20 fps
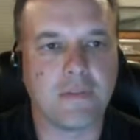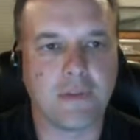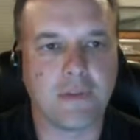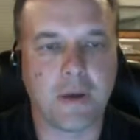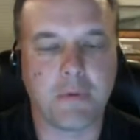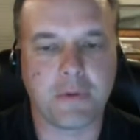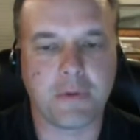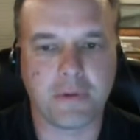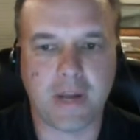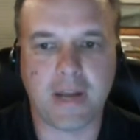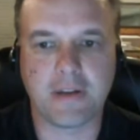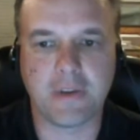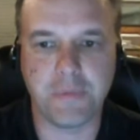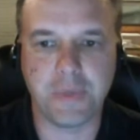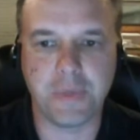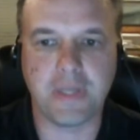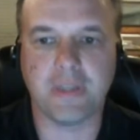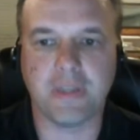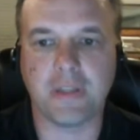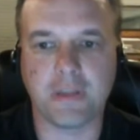I would try to
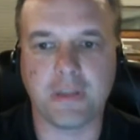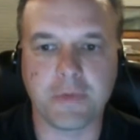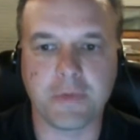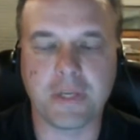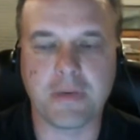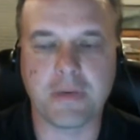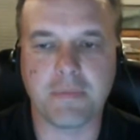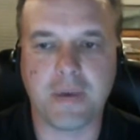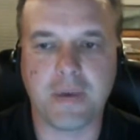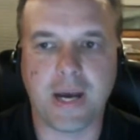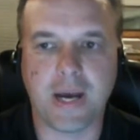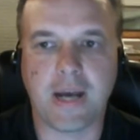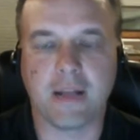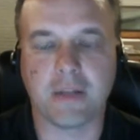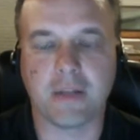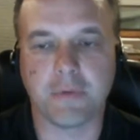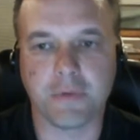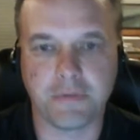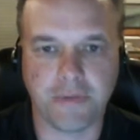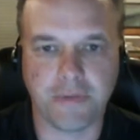immediately recompile,
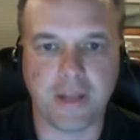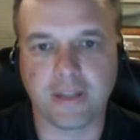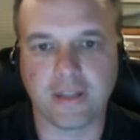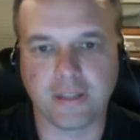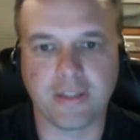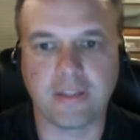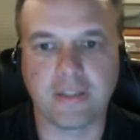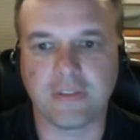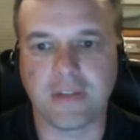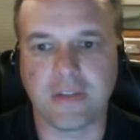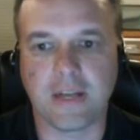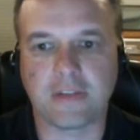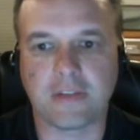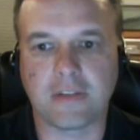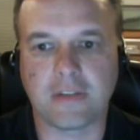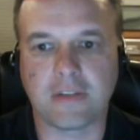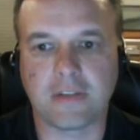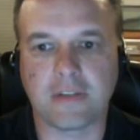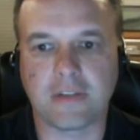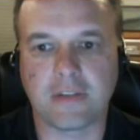it would fail at the exact
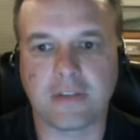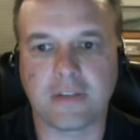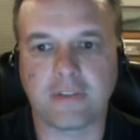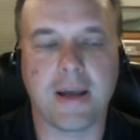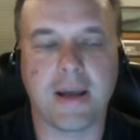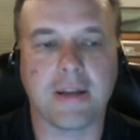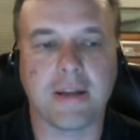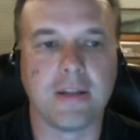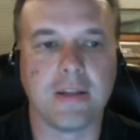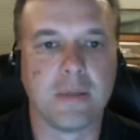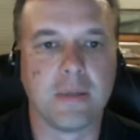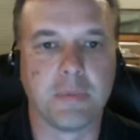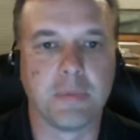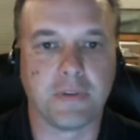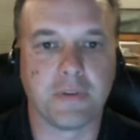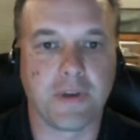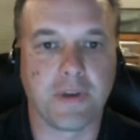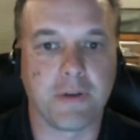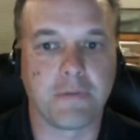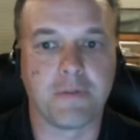same
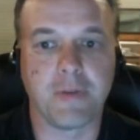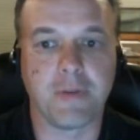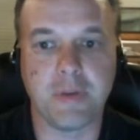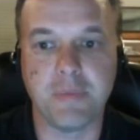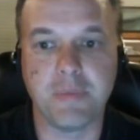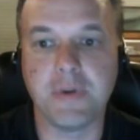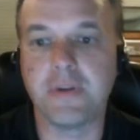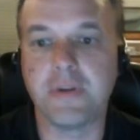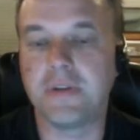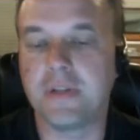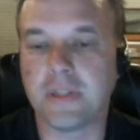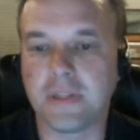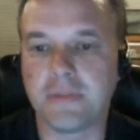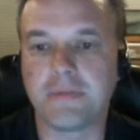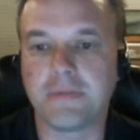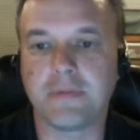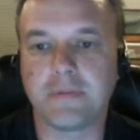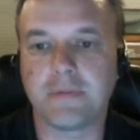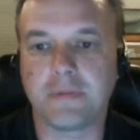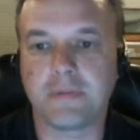spot. But if I would reboot
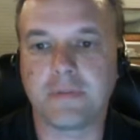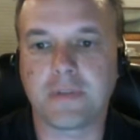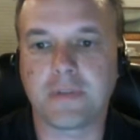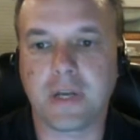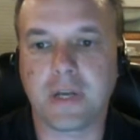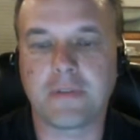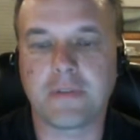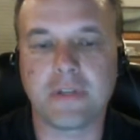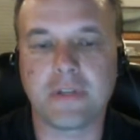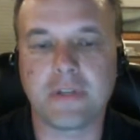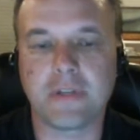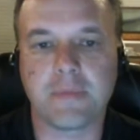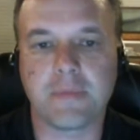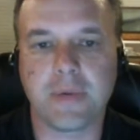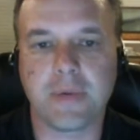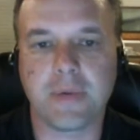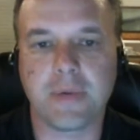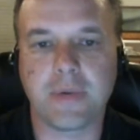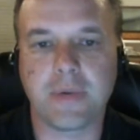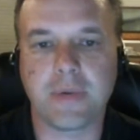and then try to
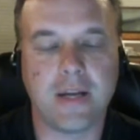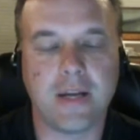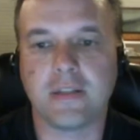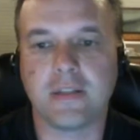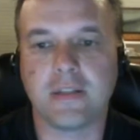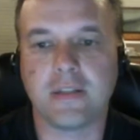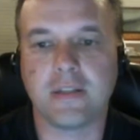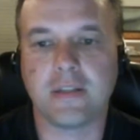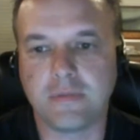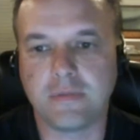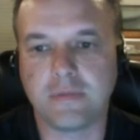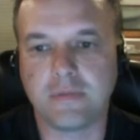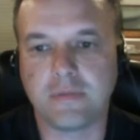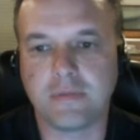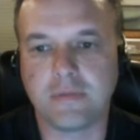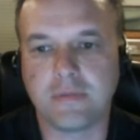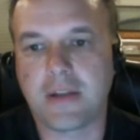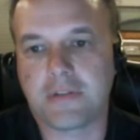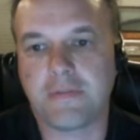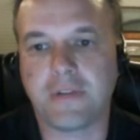recompile,
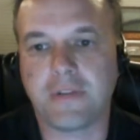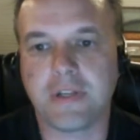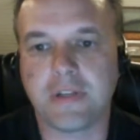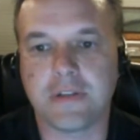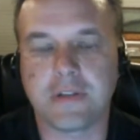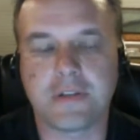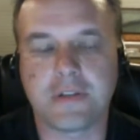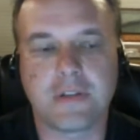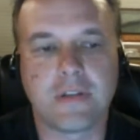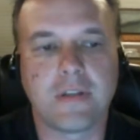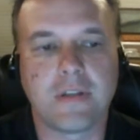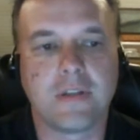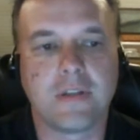it'd actually finish.